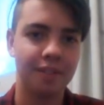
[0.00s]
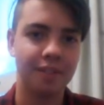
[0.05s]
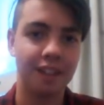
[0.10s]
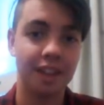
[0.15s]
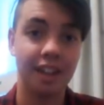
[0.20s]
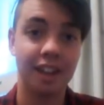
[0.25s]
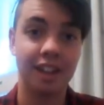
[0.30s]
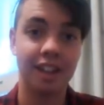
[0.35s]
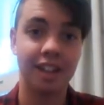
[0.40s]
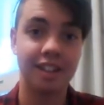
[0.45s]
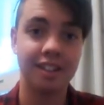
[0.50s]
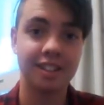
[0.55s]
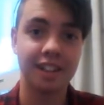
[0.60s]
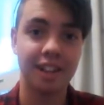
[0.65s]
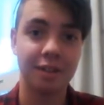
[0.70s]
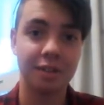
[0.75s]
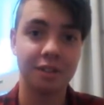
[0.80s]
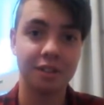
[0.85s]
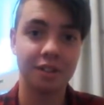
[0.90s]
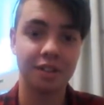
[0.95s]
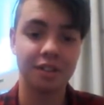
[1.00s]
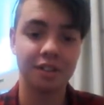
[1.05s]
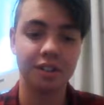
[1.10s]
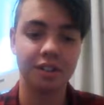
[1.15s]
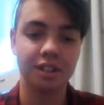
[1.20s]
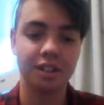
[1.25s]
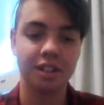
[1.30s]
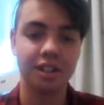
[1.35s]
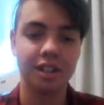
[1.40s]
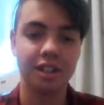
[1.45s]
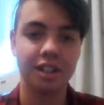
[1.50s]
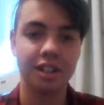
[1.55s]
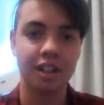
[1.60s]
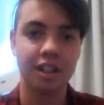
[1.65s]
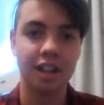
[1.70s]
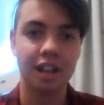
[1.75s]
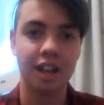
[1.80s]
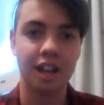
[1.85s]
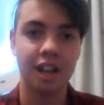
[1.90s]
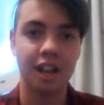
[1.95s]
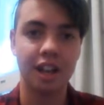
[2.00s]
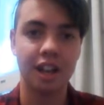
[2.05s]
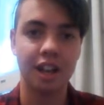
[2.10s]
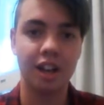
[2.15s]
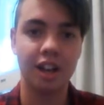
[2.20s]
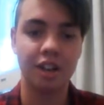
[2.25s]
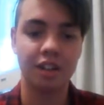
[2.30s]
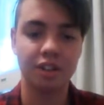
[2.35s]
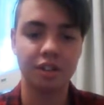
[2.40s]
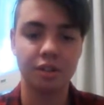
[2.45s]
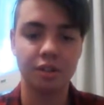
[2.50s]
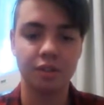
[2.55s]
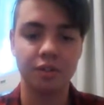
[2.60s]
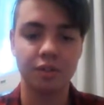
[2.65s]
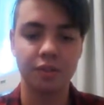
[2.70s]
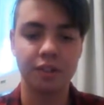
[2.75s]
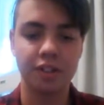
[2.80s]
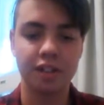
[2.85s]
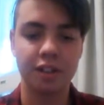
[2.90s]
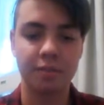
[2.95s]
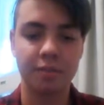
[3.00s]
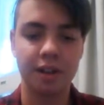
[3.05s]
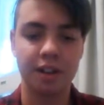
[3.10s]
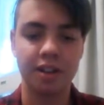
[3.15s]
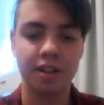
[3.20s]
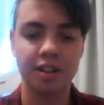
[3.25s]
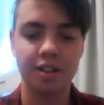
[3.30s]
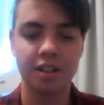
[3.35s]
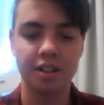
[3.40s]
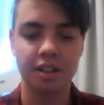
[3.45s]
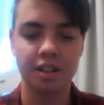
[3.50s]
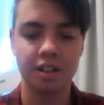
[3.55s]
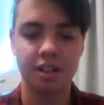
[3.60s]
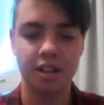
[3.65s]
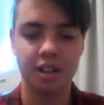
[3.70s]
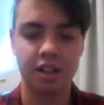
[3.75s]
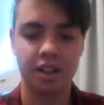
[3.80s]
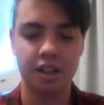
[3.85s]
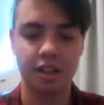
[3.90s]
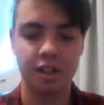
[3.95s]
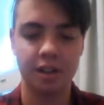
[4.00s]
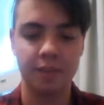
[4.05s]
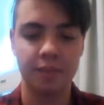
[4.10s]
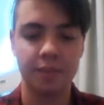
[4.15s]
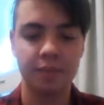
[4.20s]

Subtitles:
Yeah, so that was good. Just a voice comparison now.